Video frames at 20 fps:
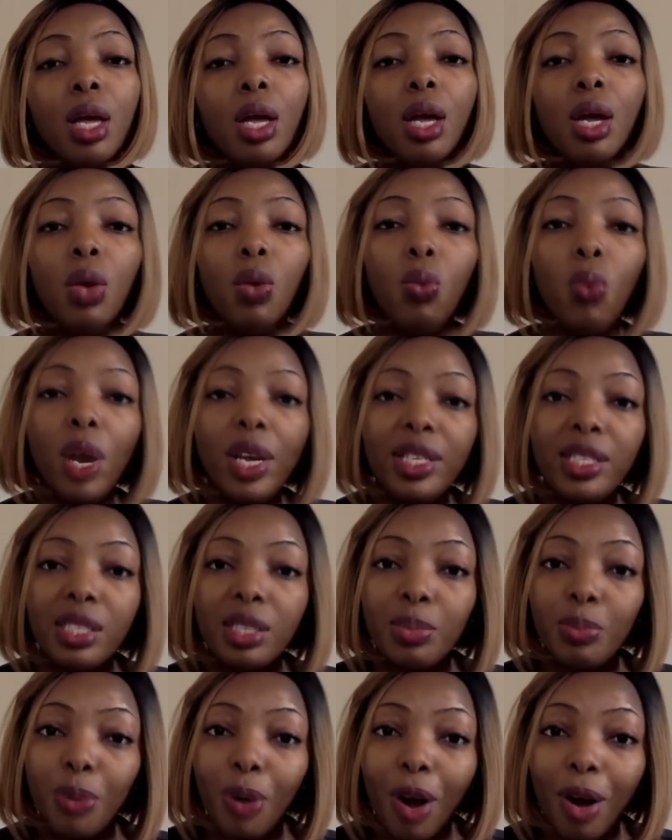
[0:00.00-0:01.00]

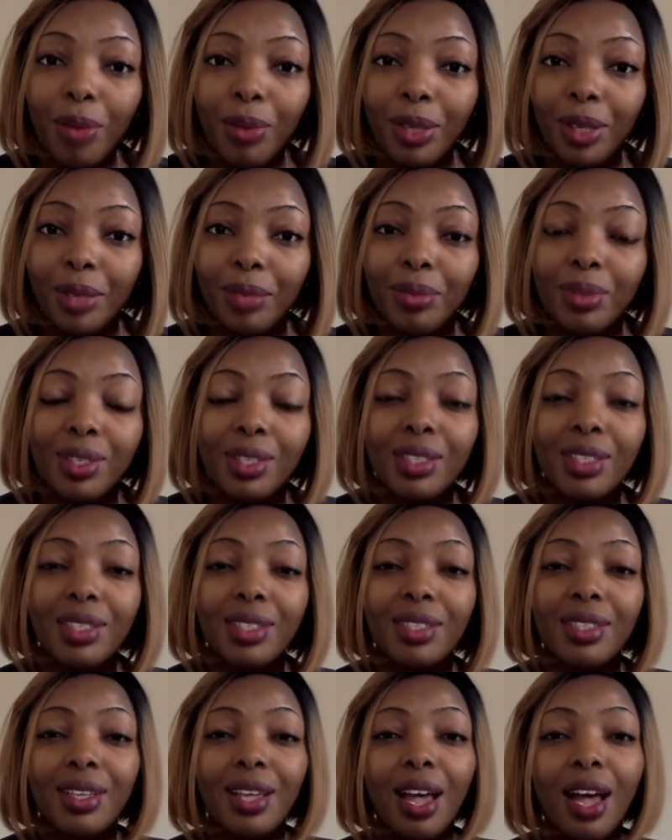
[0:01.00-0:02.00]
waist problems
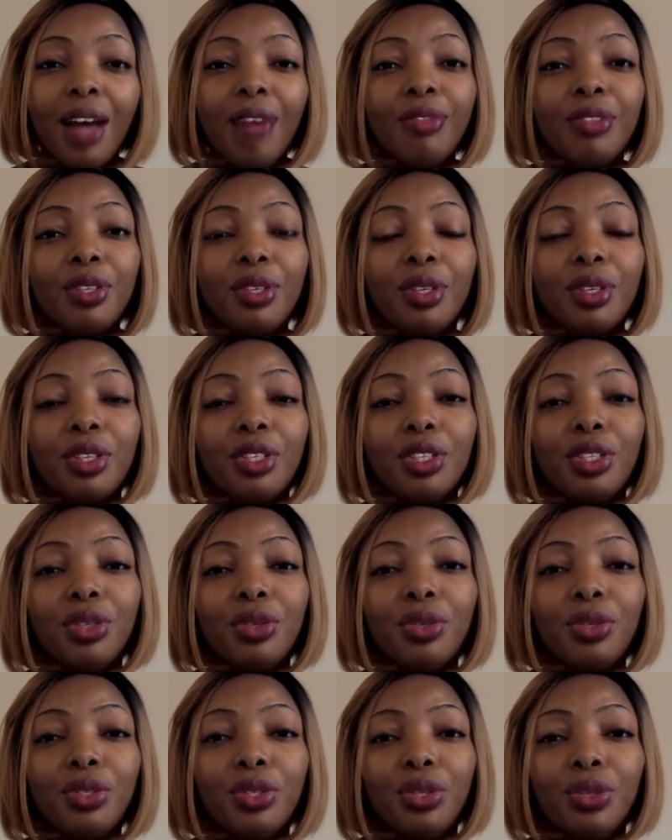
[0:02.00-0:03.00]
after
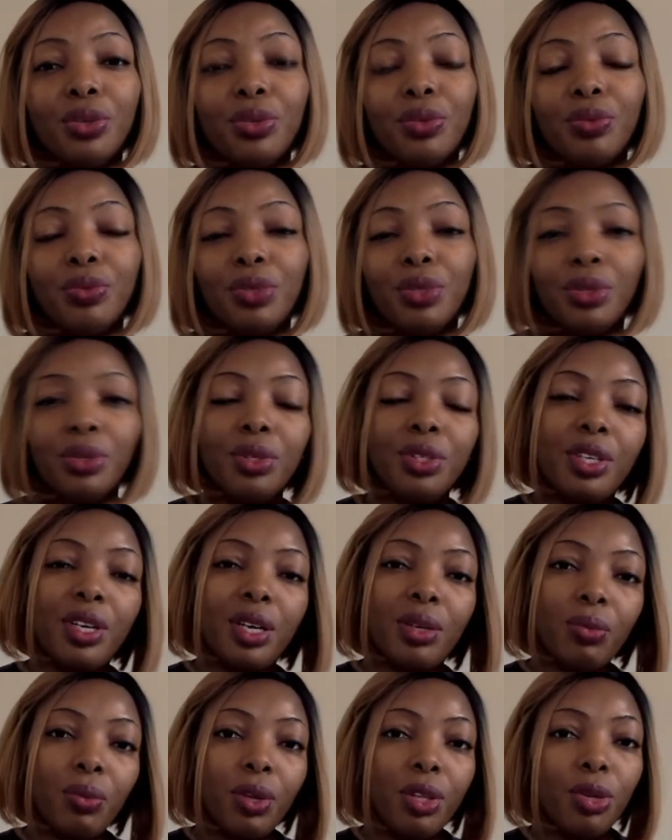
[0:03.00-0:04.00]
you're
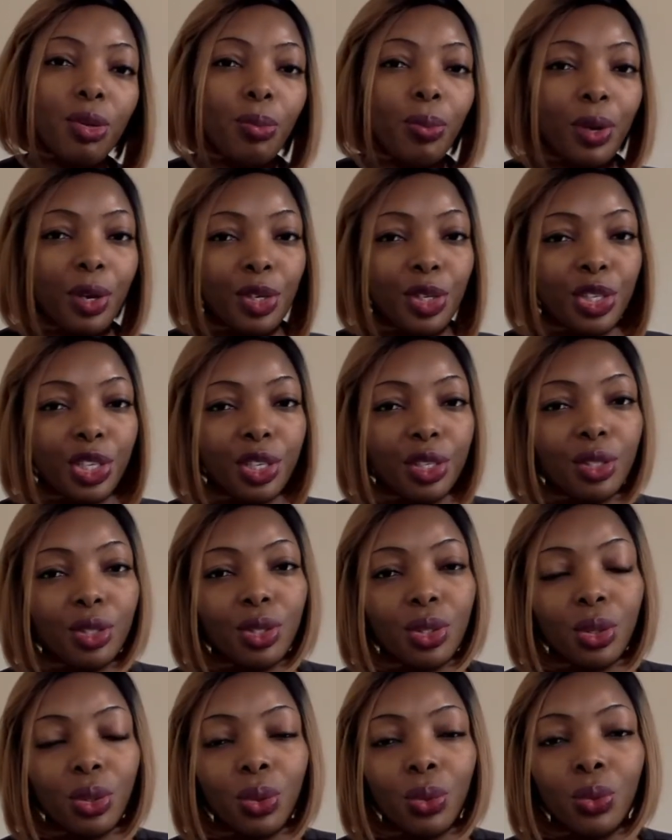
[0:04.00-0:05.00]
done with your patient.
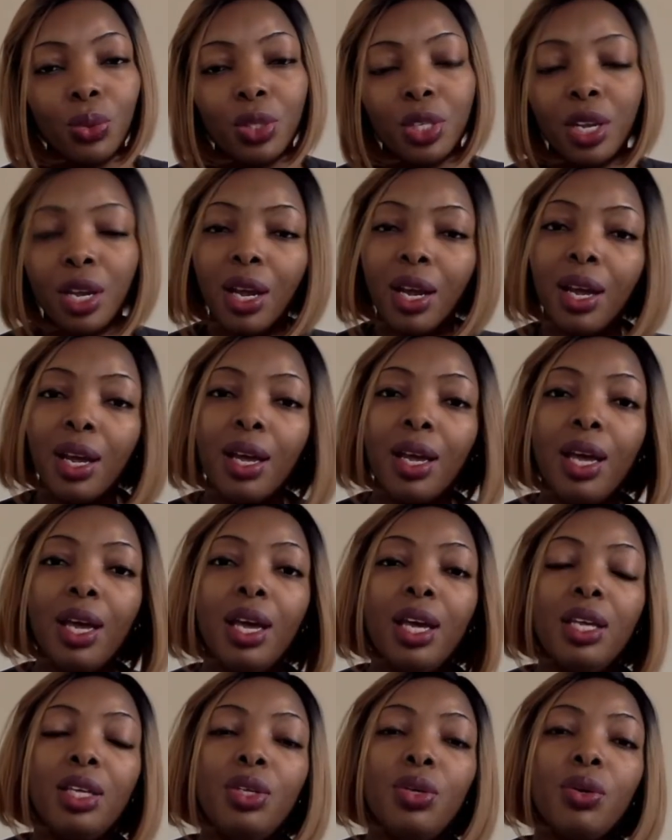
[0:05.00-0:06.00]
So yeah,
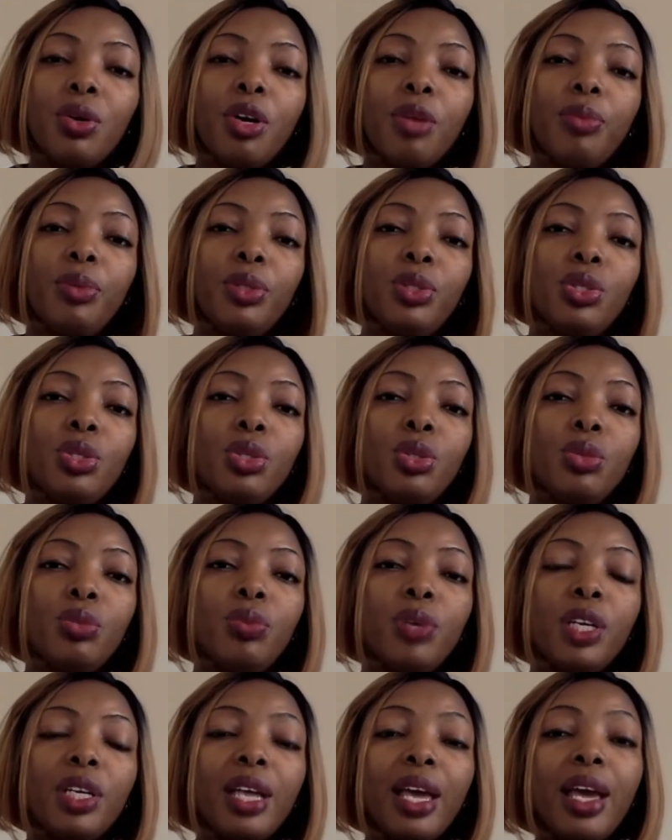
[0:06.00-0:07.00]
you're able to
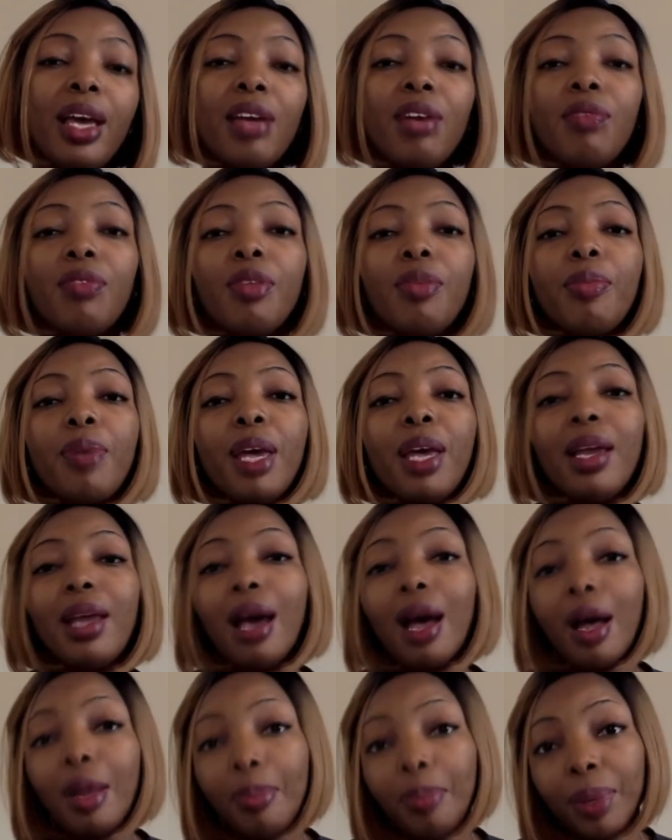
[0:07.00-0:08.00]
bring the head of the bed
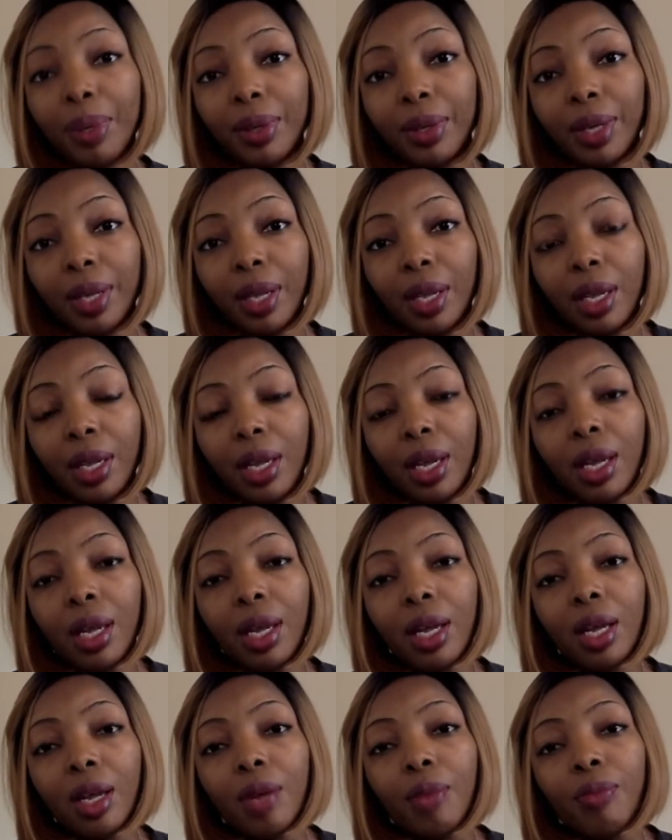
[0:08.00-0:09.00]
up,
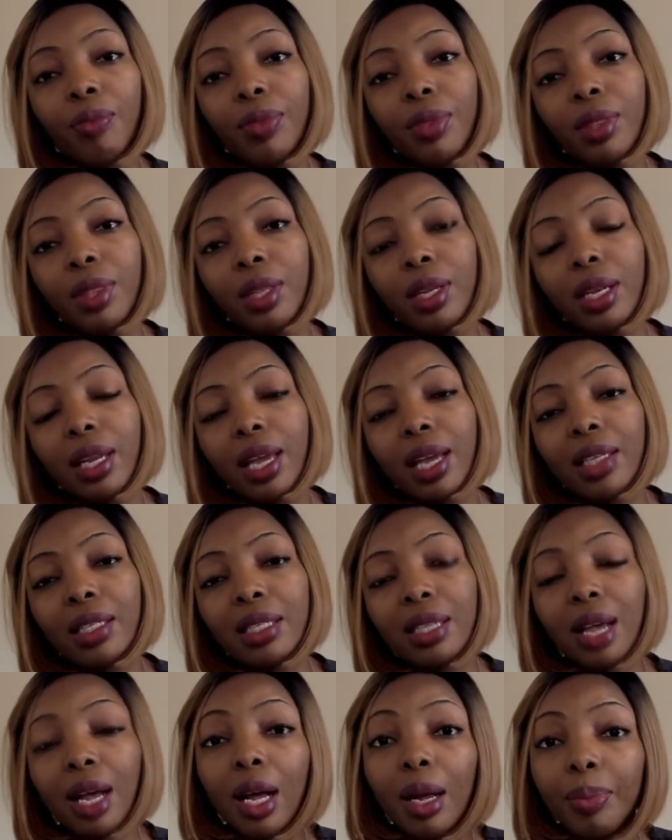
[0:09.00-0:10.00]
the legs
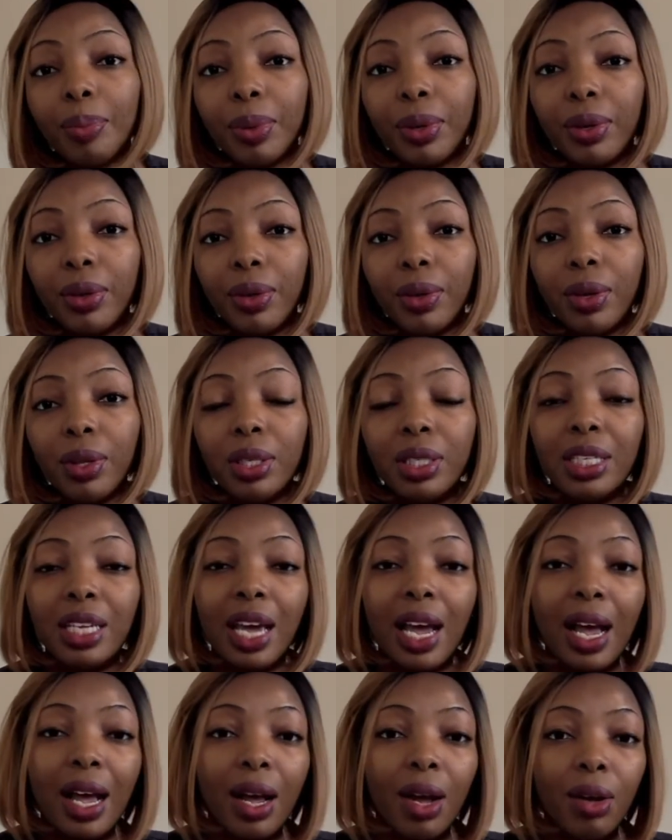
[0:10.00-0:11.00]
up,
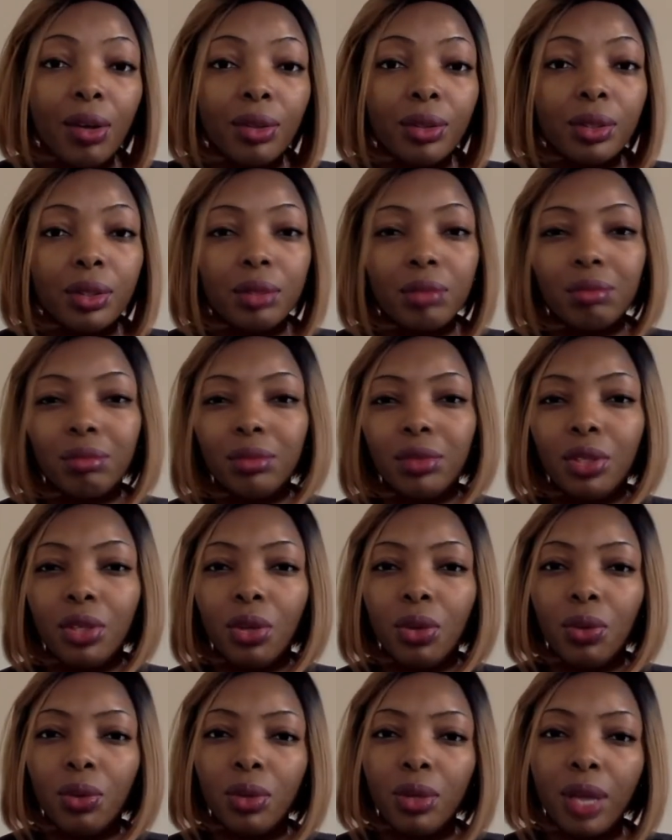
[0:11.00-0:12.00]
down,
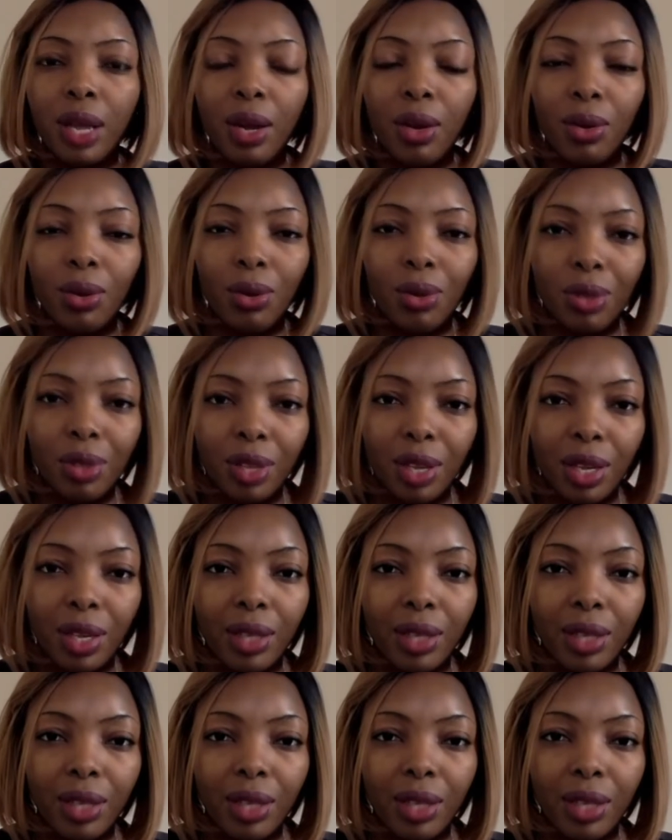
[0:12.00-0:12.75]
that whole thing.